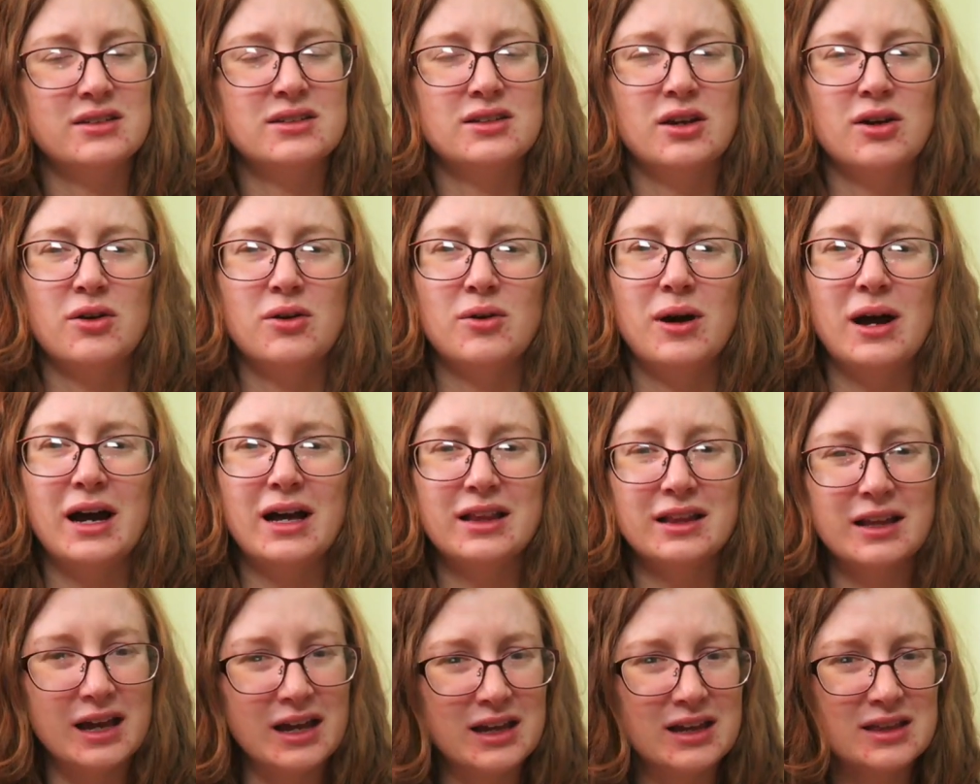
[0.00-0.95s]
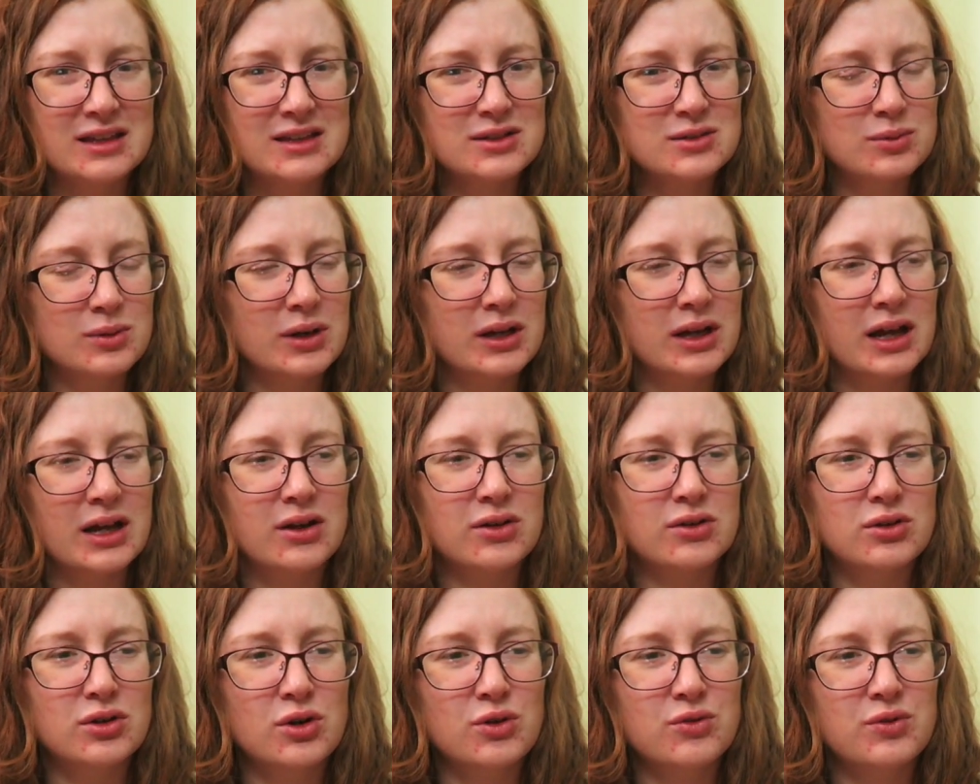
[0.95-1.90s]
So I like this one. I
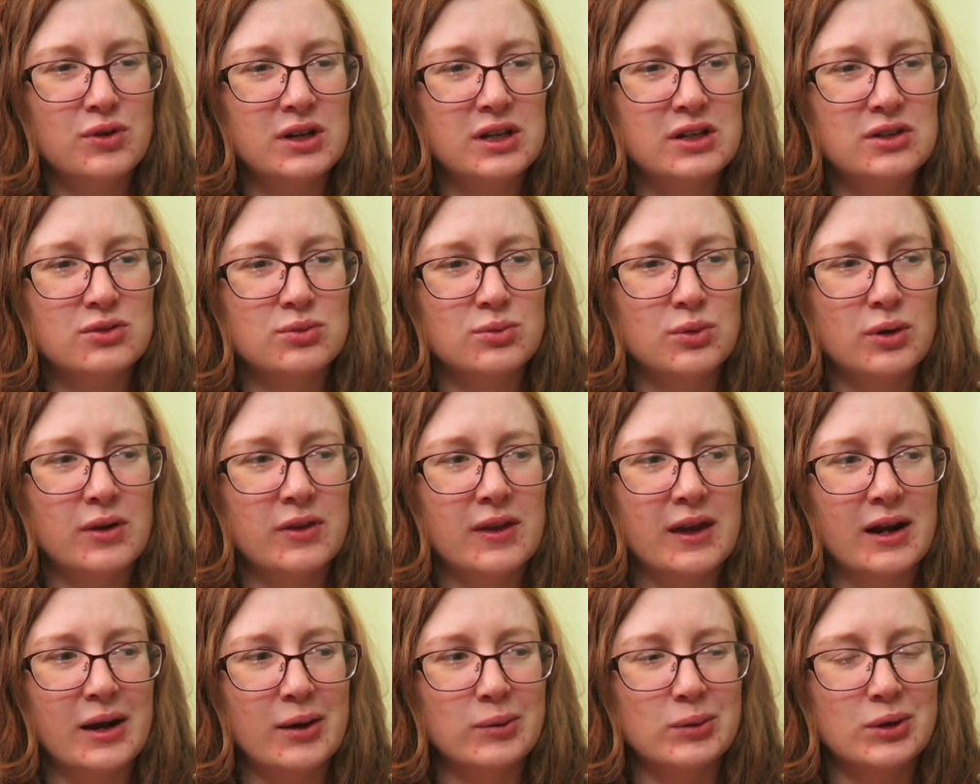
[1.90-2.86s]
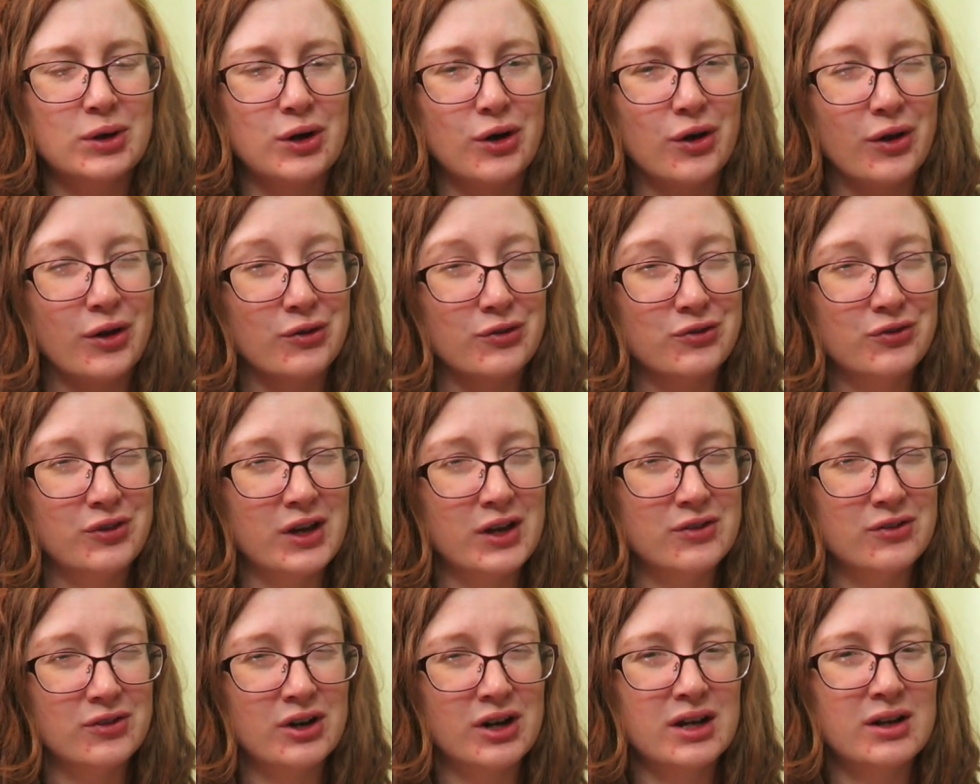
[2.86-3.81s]
don't know if it is one that I would call a
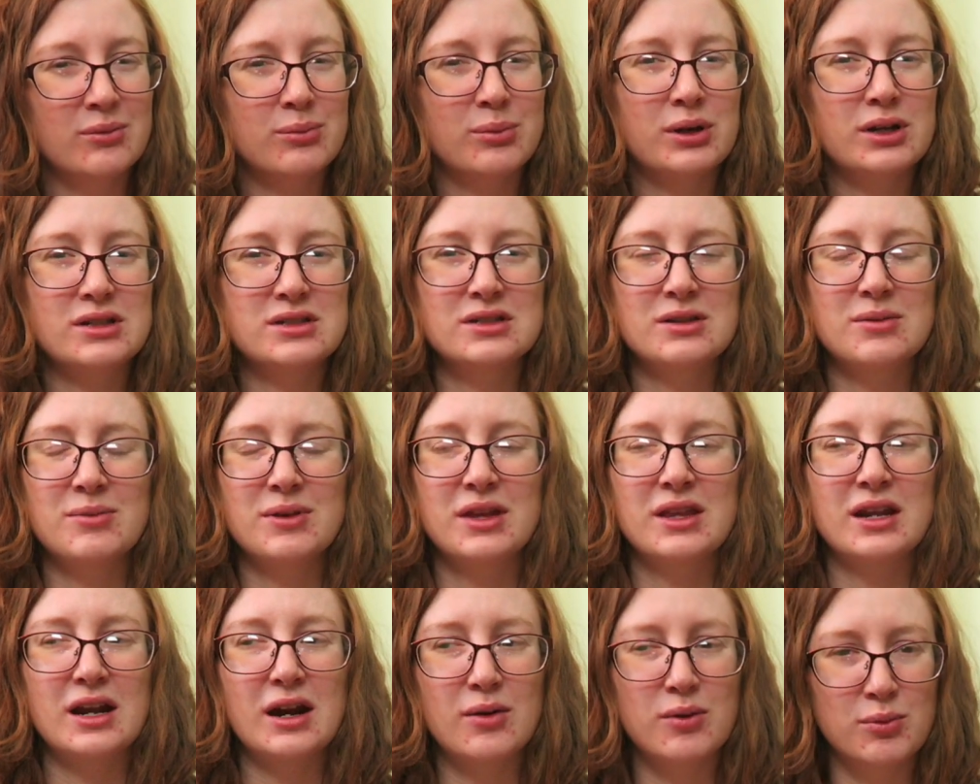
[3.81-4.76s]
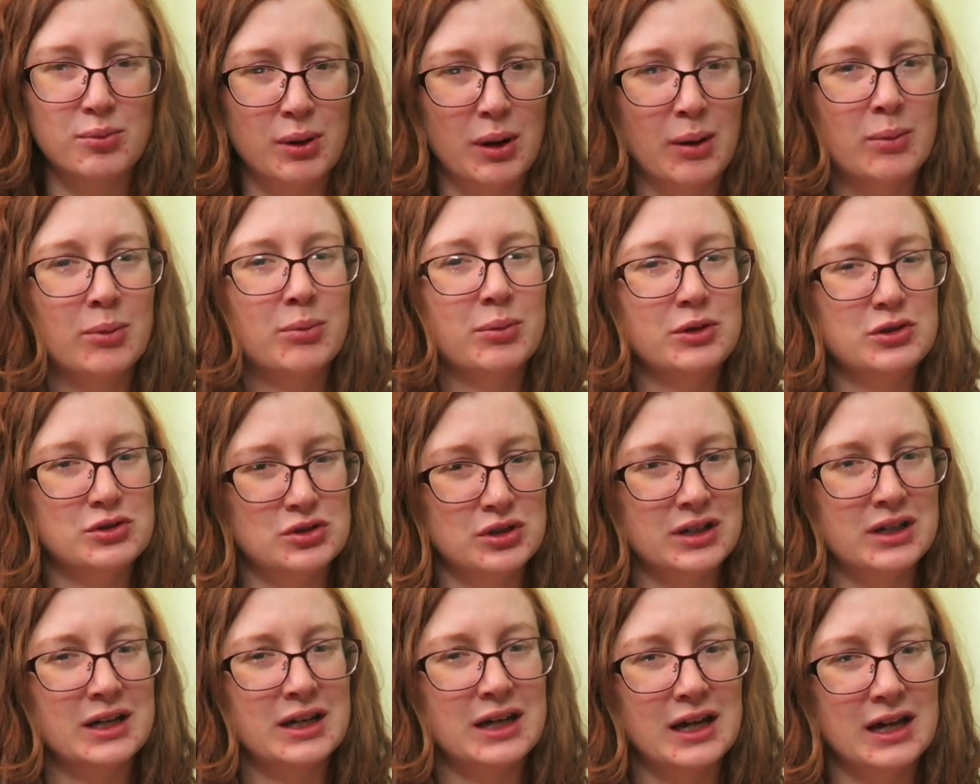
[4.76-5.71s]
favorite, but it's something that I would probably
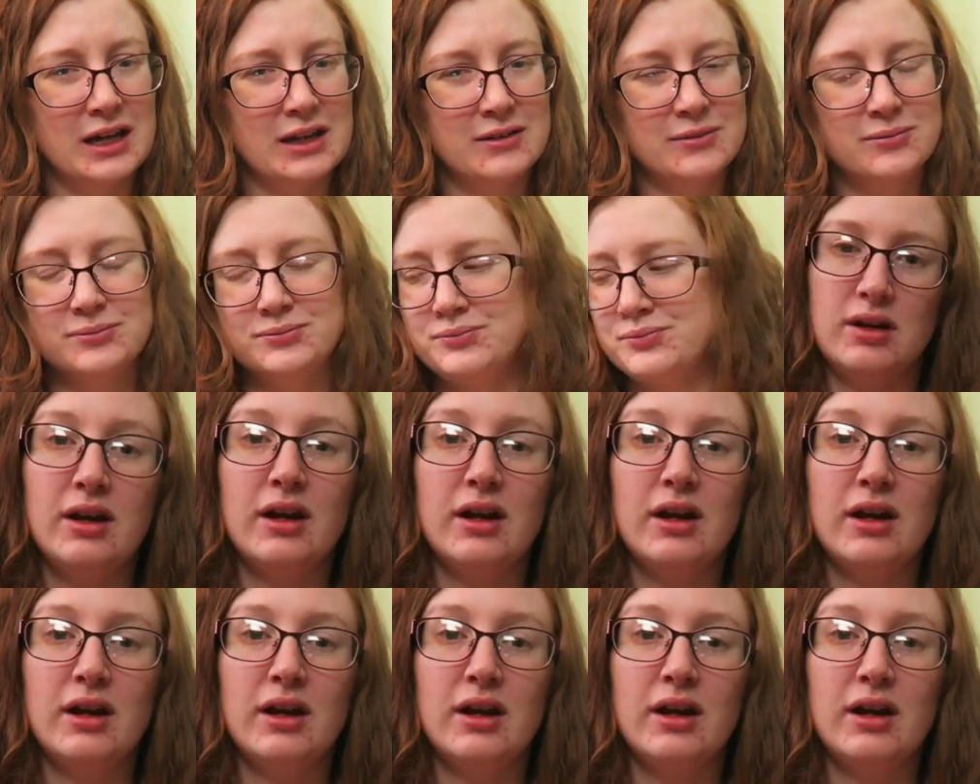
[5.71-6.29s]
drink again.